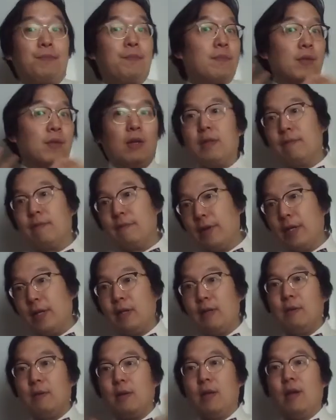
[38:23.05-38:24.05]

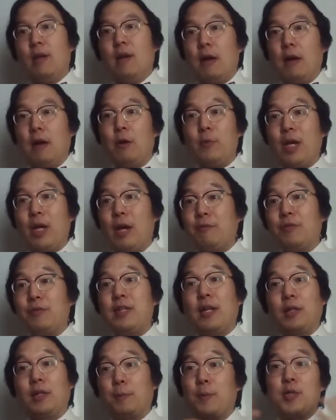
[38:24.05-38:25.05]
we have to take the
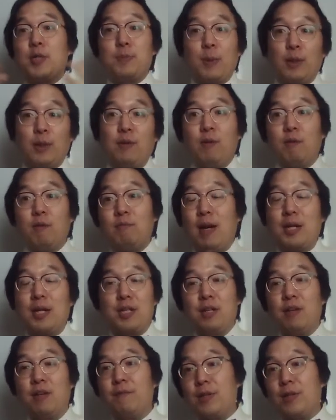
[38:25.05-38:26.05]
perspective of marginal
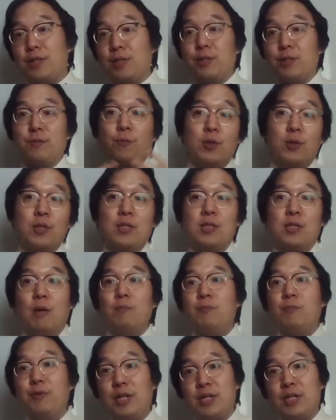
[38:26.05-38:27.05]
investors for some
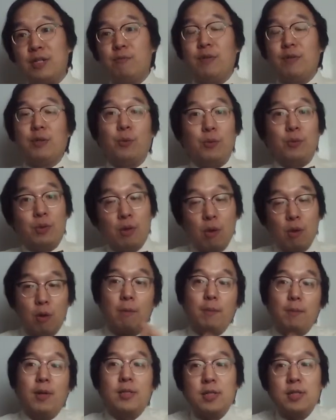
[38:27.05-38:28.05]
reason we don't know, but
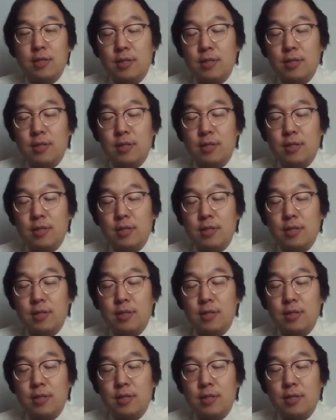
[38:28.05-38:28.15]
just